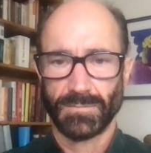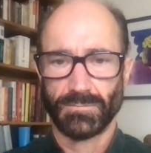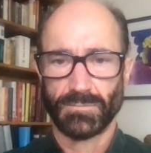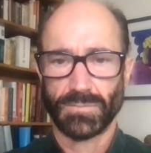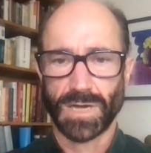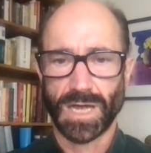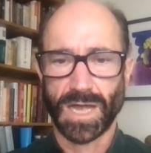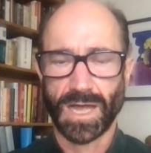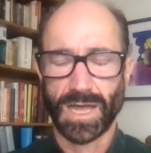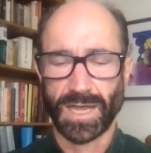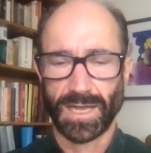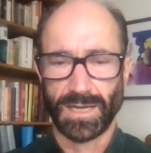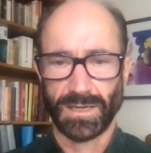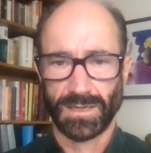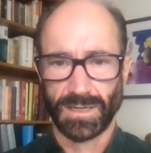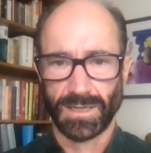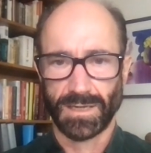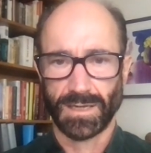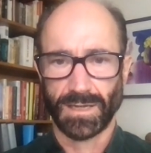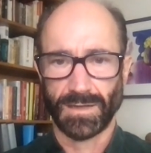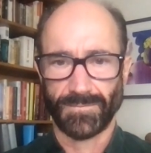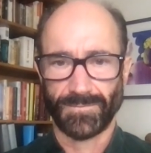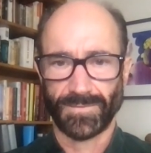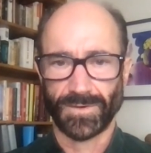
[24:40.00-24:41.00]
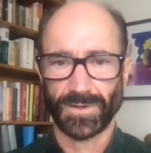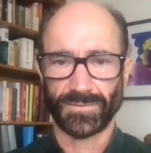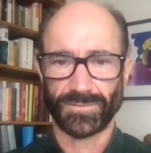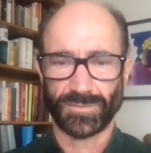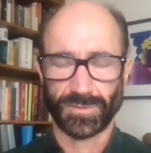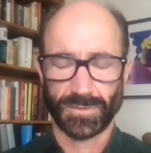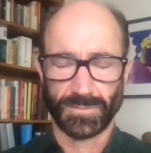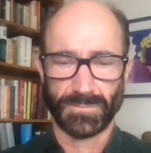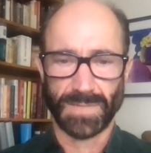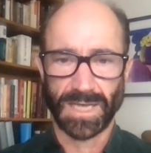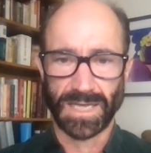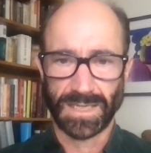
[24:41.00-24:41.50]
by First of
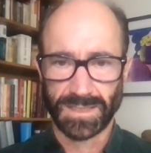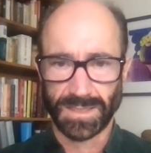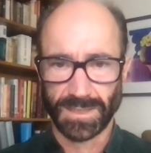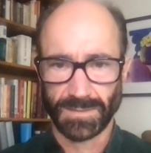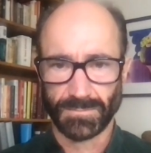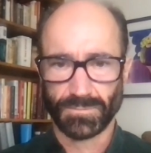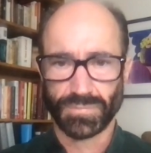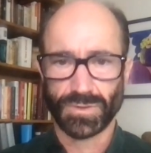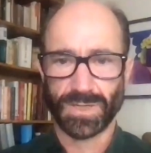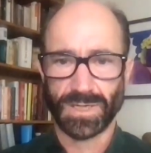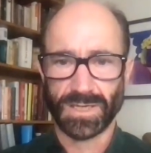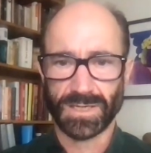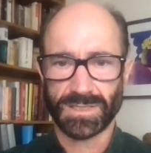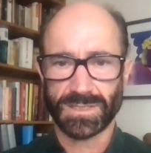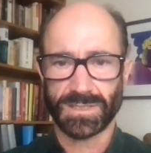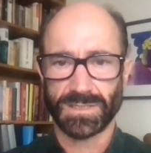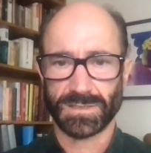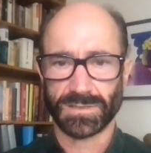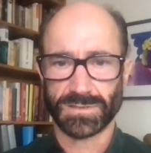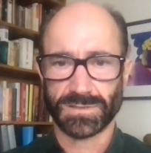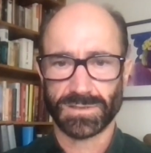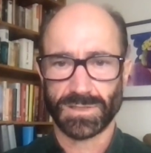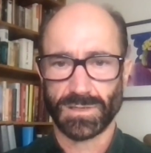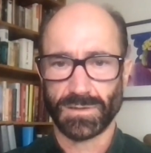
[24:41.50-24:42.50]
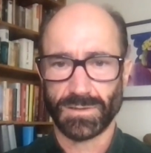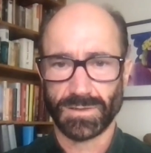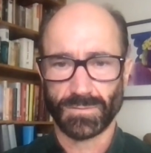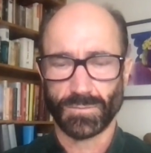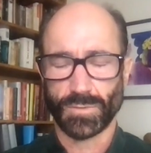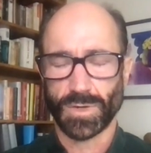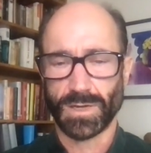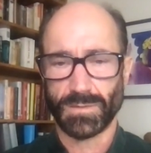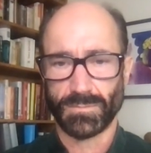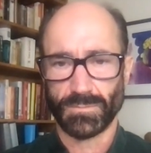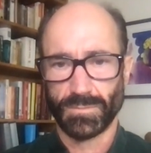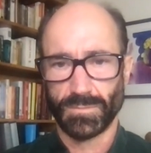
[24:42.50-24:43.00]
all, making predictions, knowing
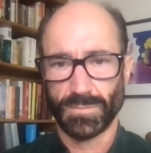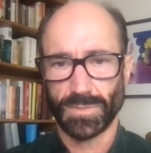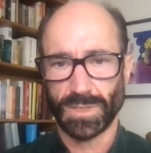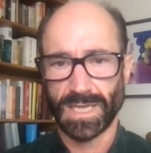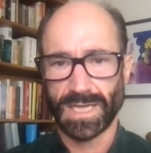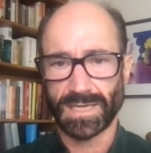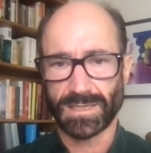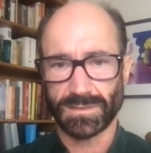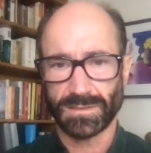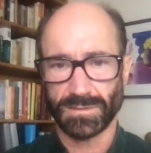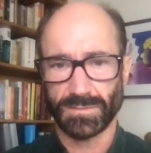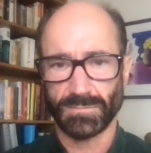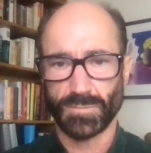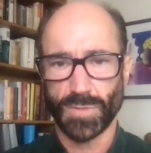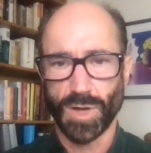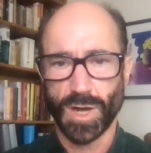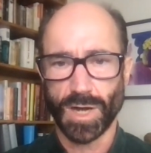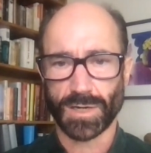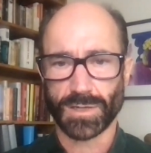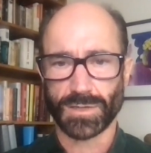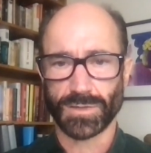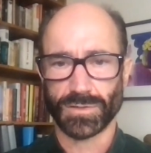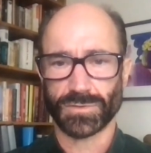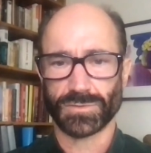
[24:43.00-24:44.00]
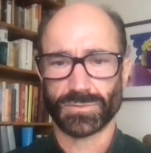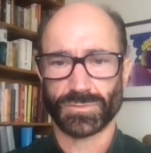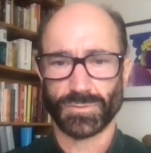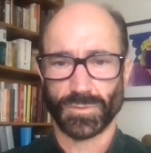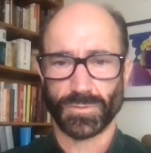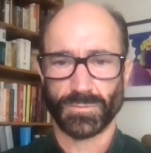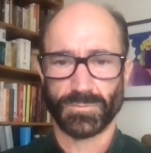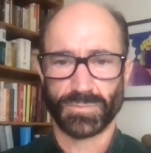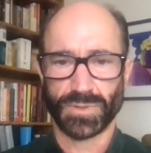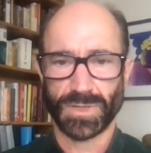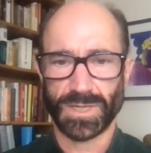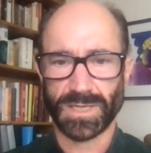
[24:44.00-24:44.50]
what molecular markers
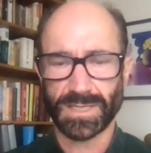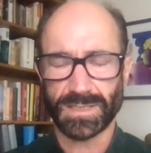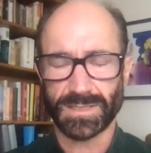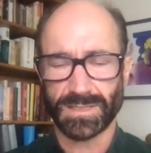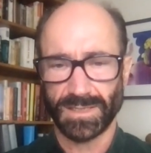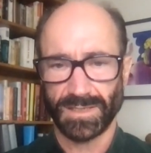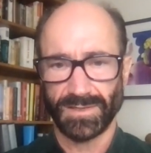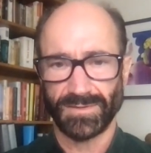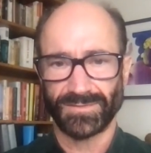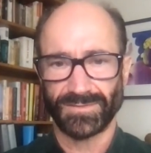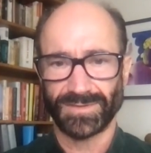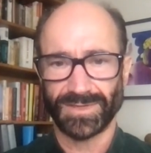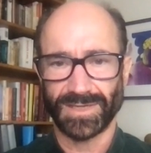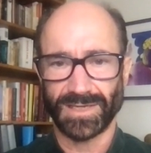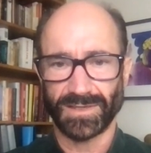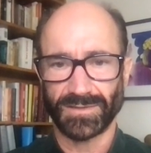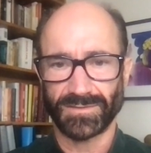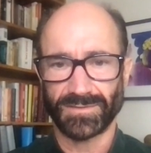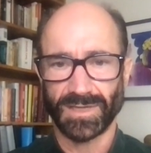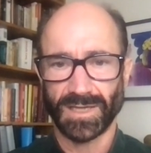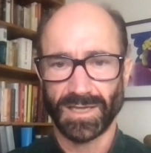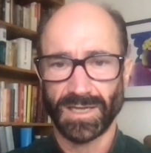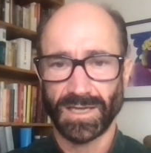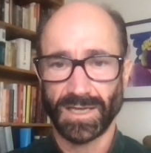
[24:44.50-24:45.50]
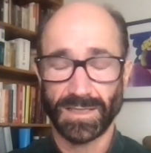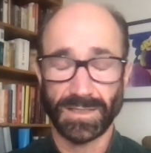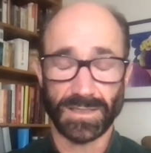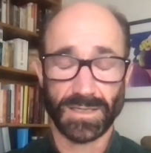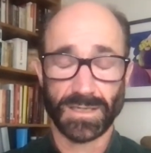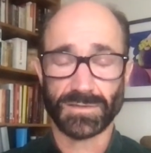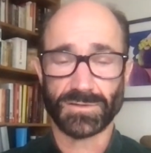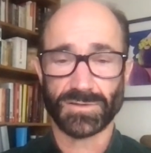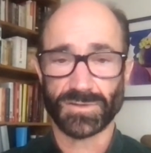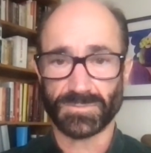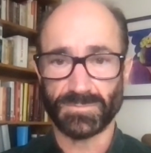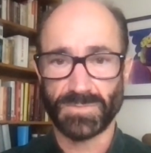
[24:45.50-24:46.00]
will predict these things. And the
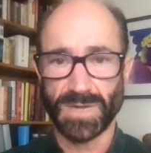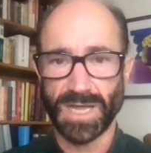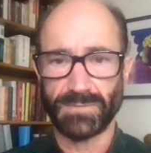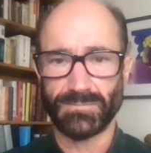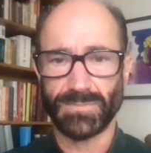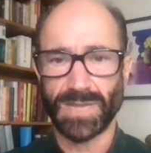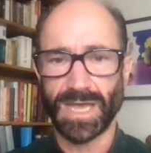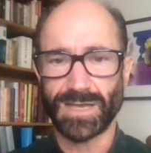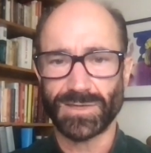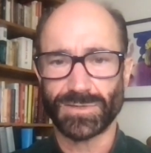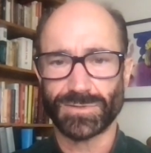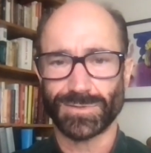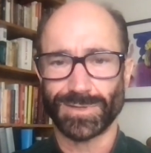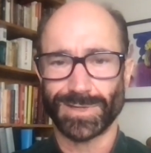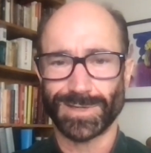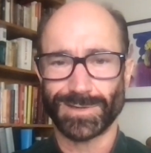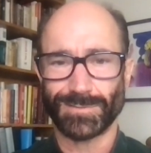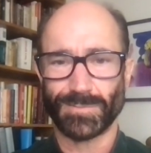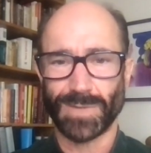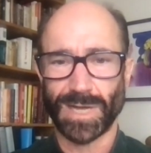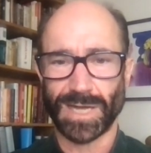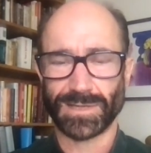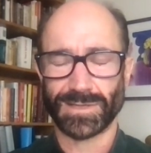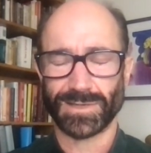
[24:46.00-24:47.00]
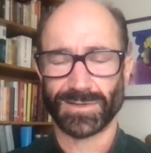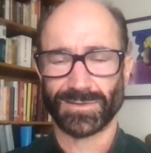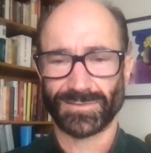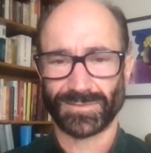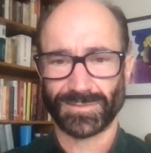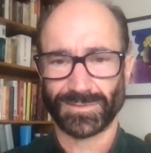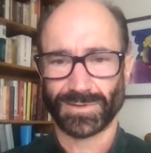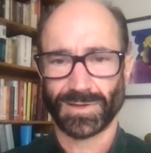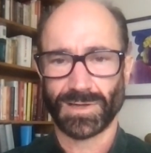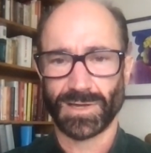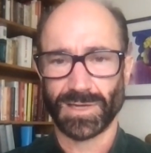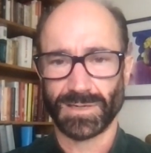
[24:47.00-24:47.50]
other is by measuring, by
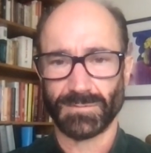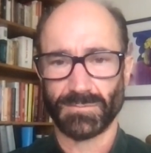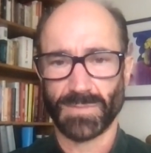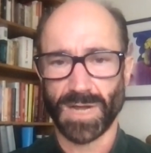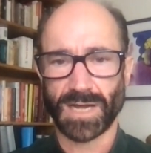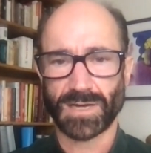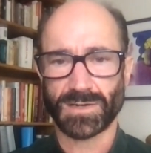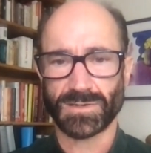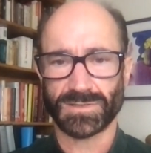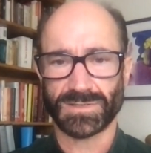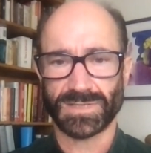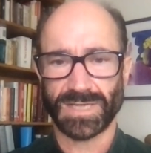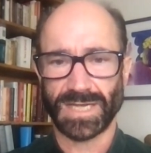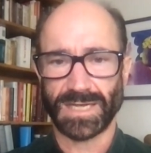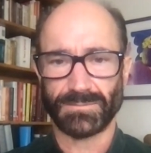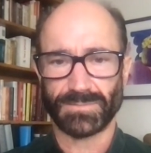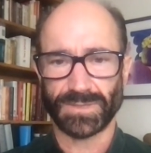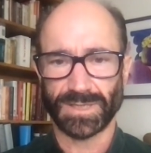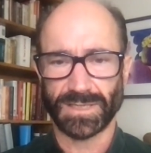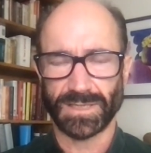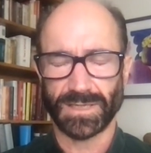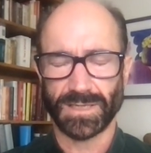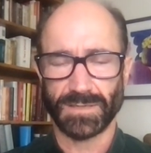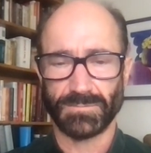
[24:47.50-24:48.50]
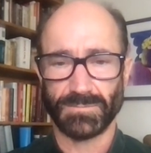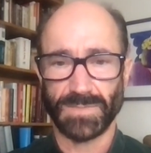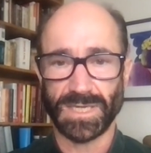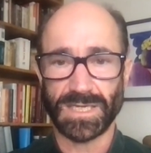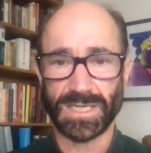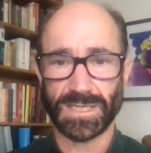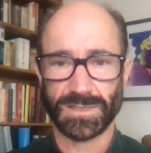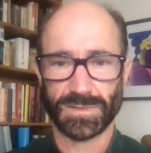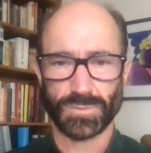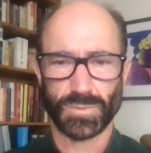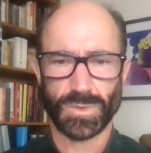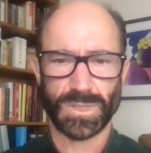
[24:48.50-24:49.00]
this kind of microsampling and other
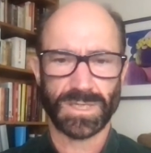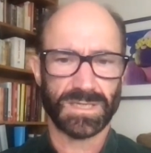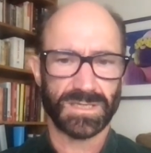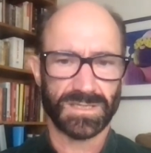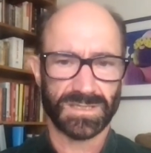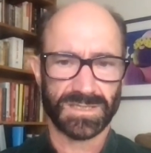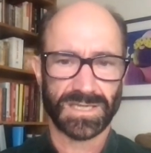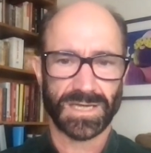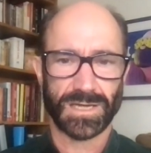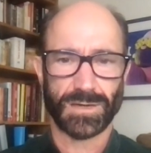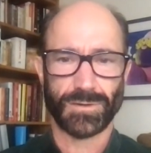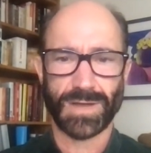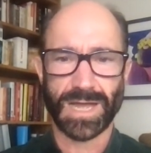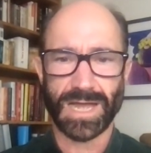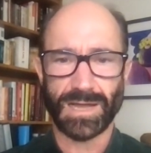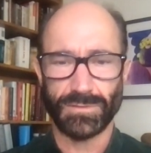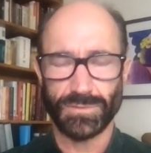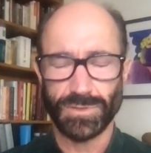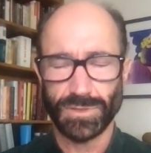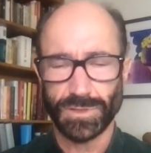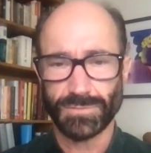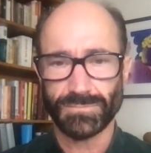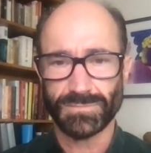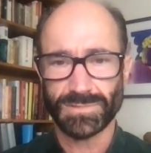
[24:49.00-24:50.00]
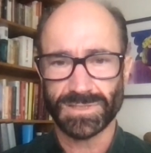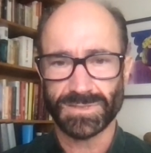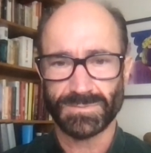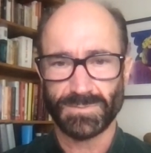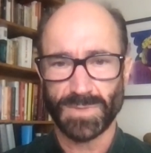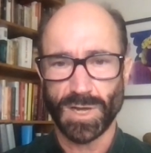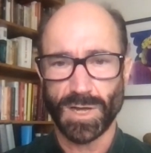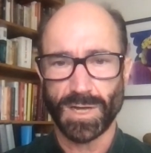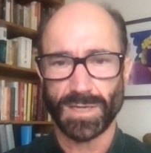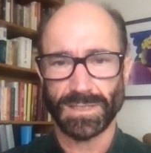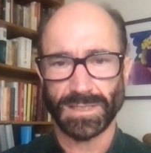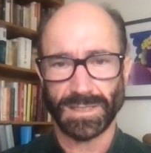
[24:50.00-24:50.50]
means, we can tell how you're
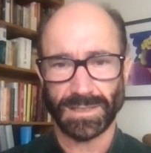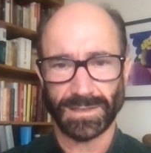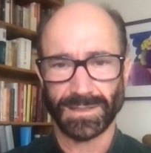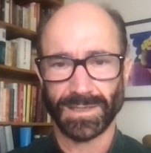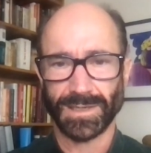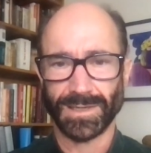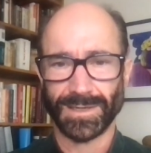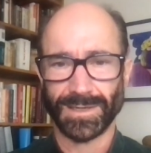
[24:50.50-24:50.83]
responding